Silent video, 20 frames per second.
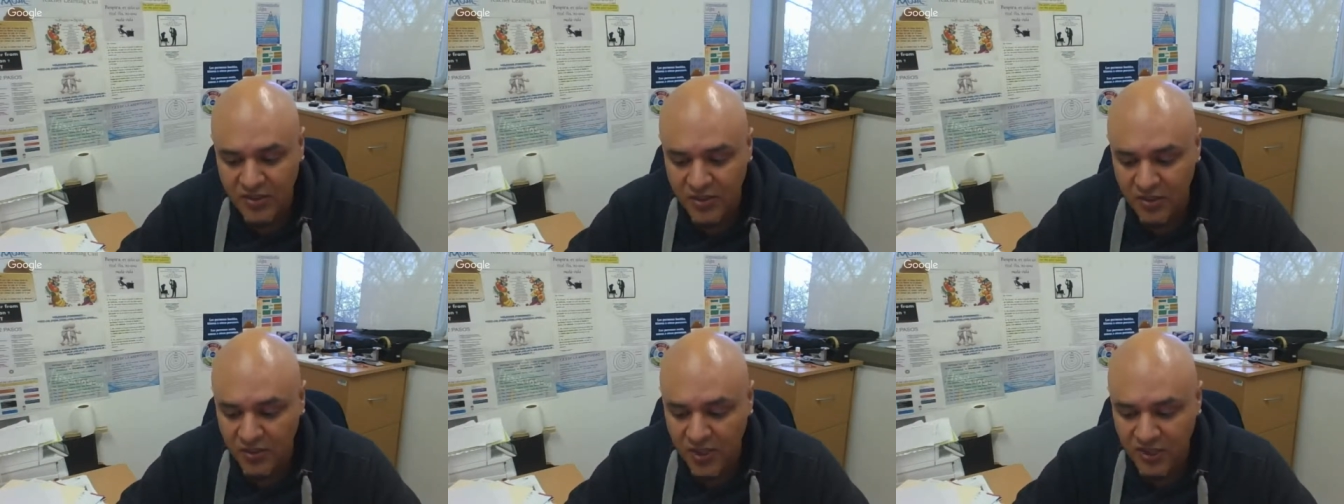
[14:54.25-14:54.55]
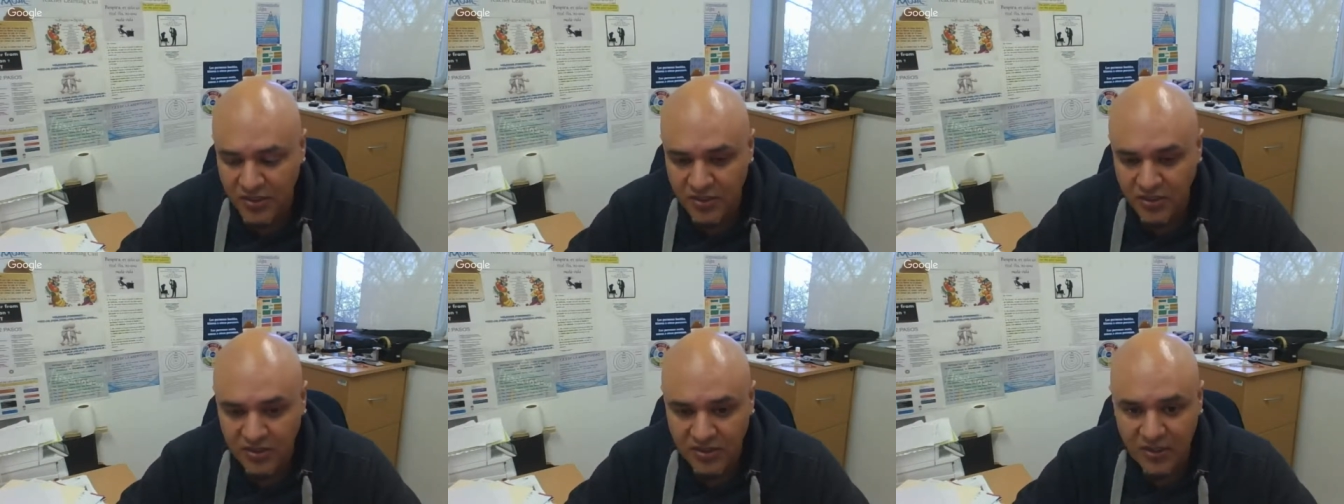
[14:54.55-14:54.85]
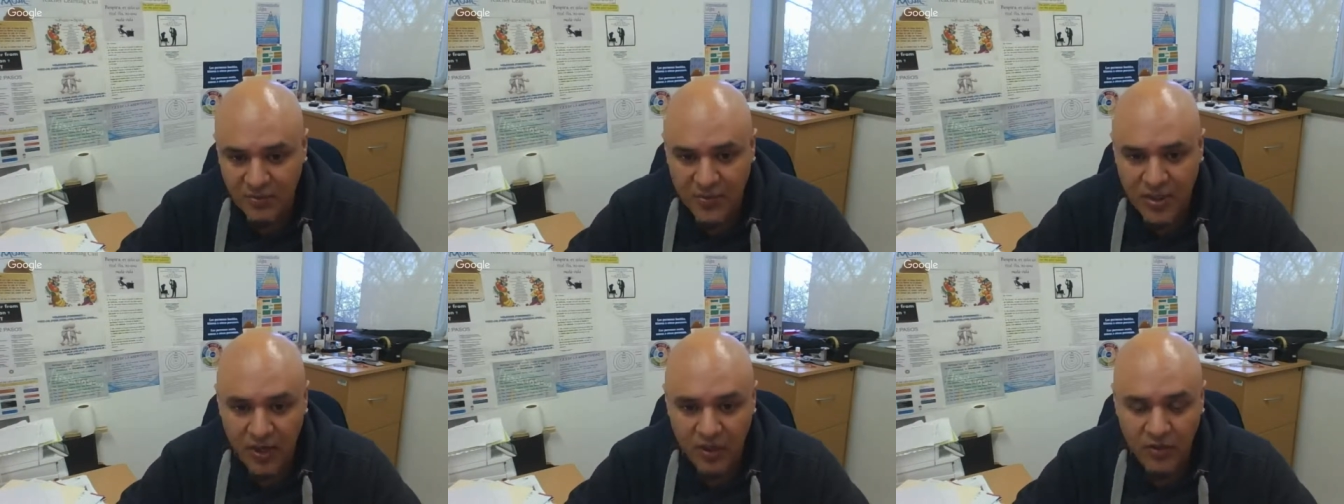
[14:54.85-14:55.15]
So I talked
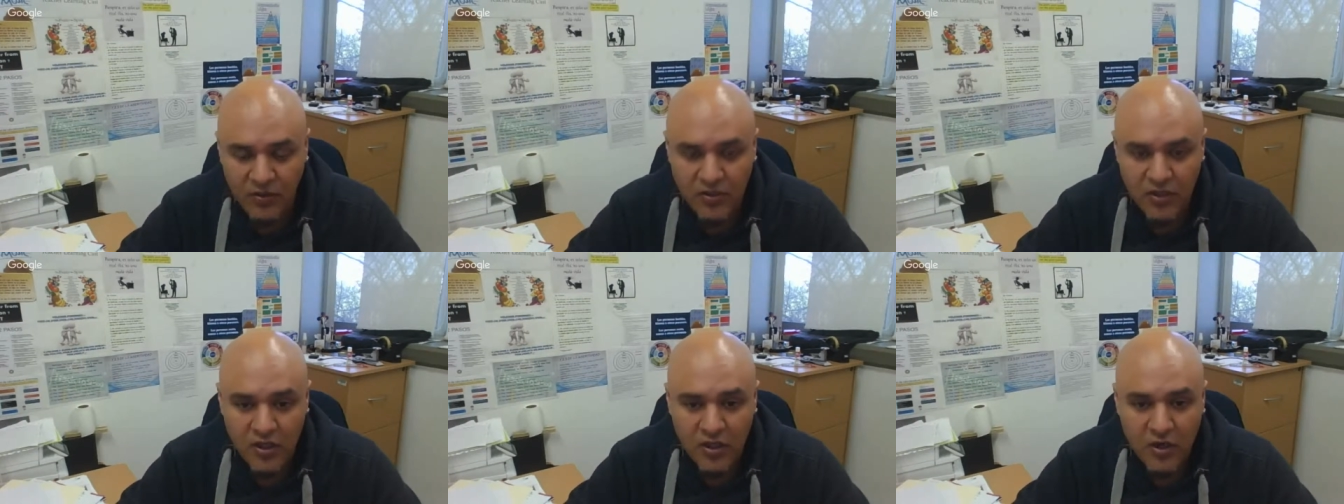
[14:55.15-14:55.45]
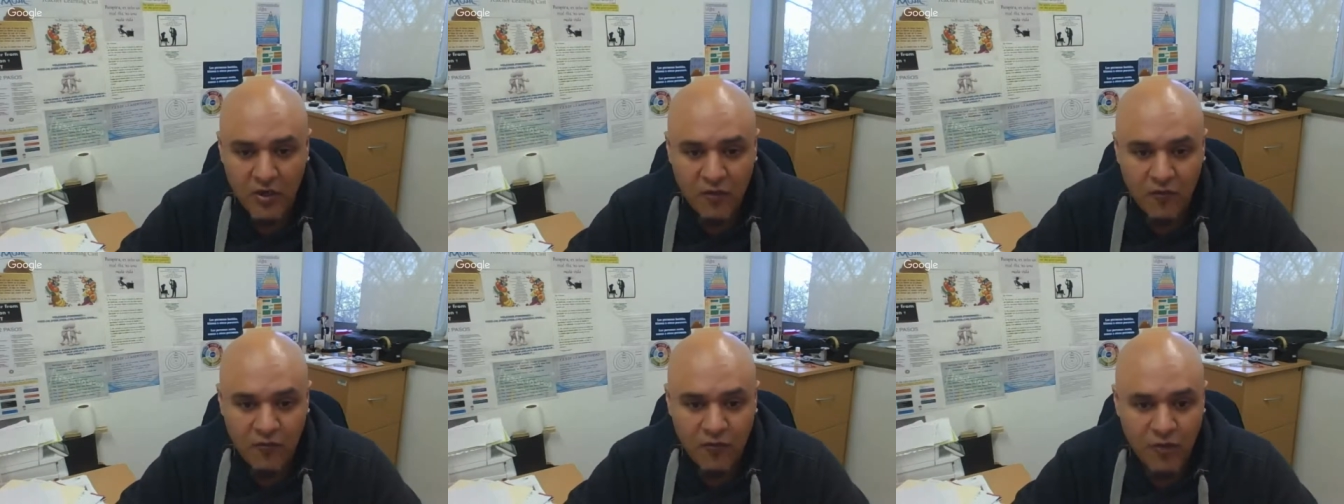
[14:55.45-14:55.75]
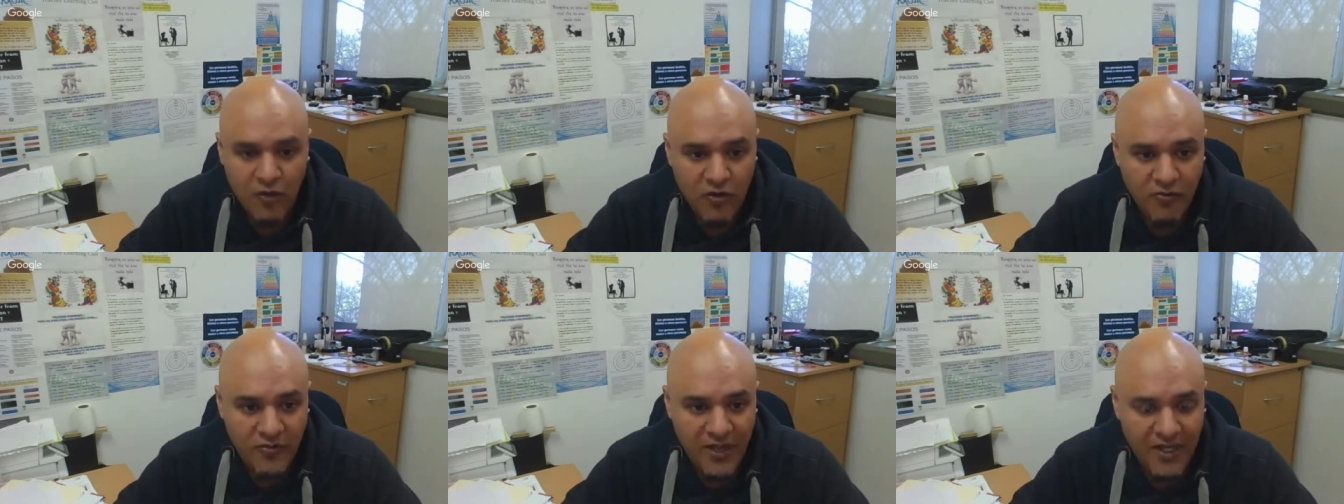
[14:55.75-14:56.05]
about
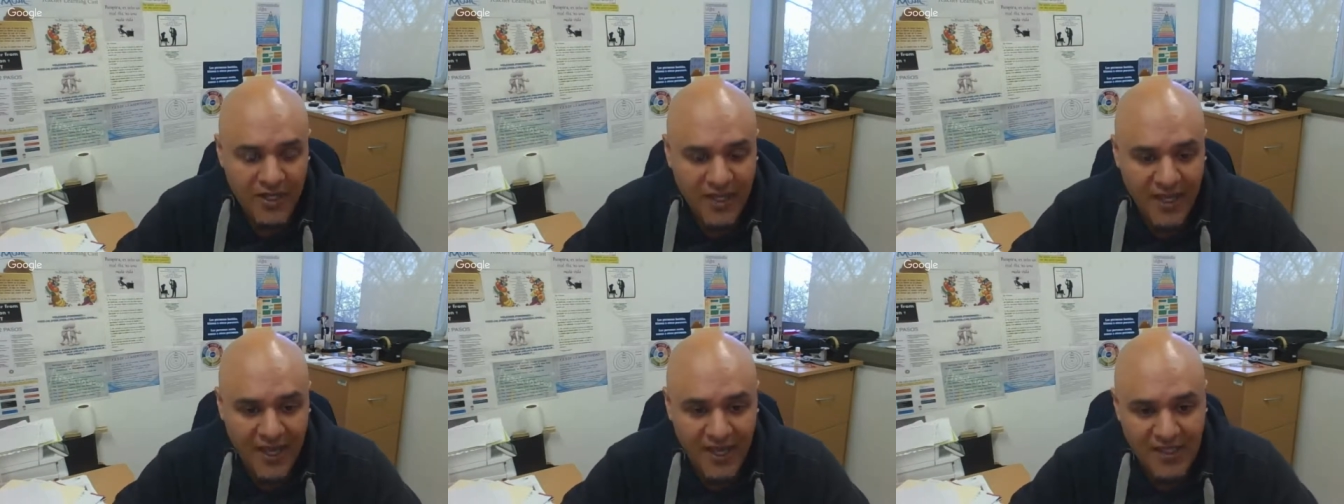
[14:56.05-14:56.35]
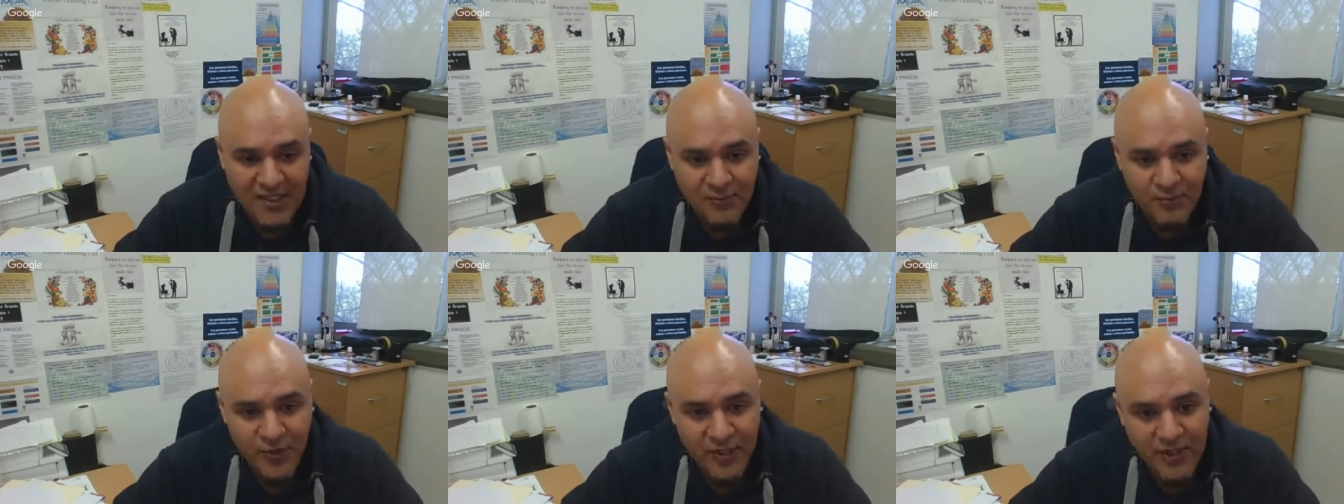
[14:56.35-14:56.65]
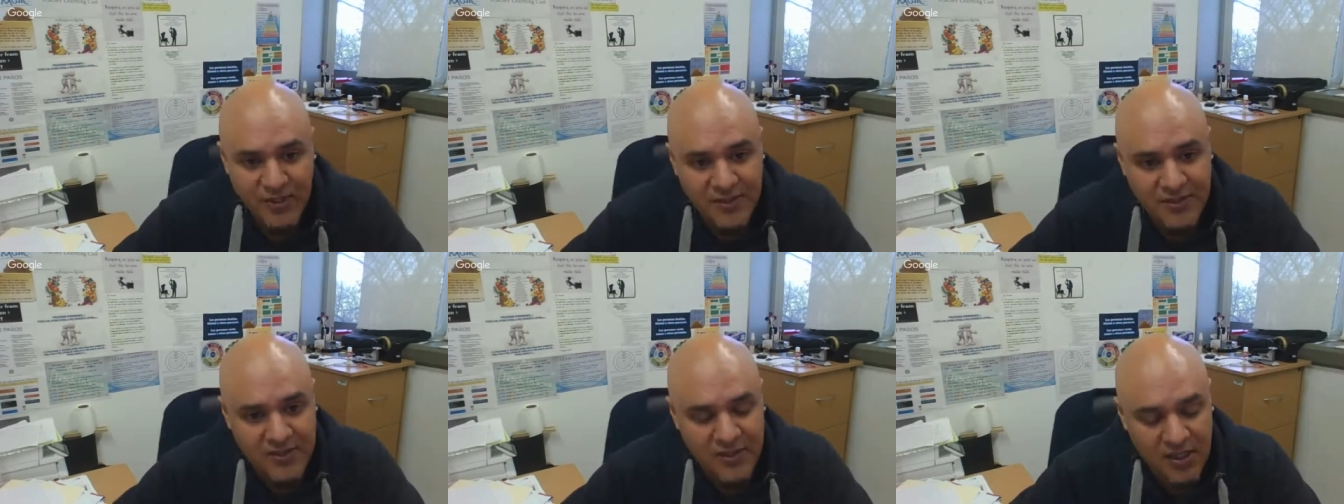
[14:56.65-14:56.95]
four main
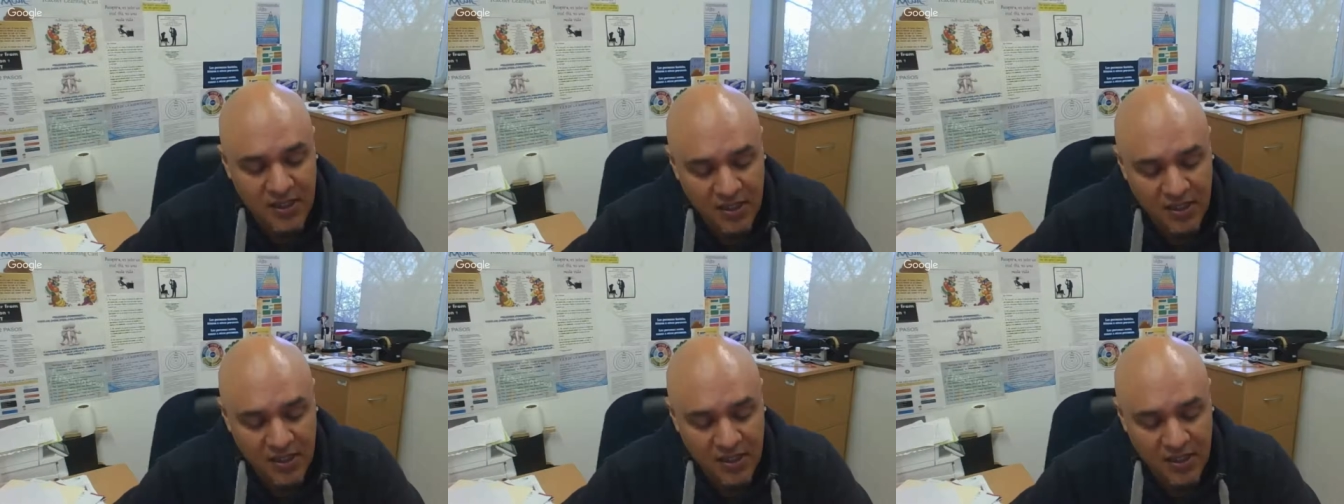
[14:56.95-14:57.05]
aspects.